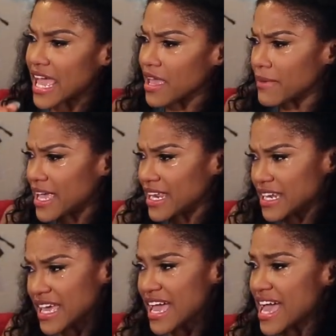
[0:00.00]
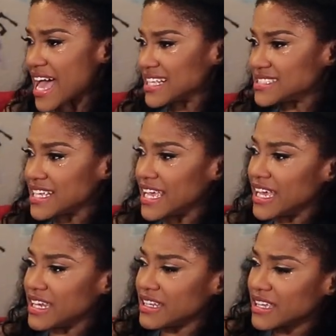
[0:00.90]
hey man, I
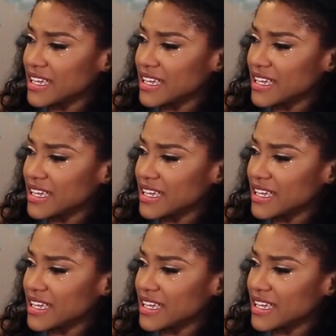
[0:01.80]
said,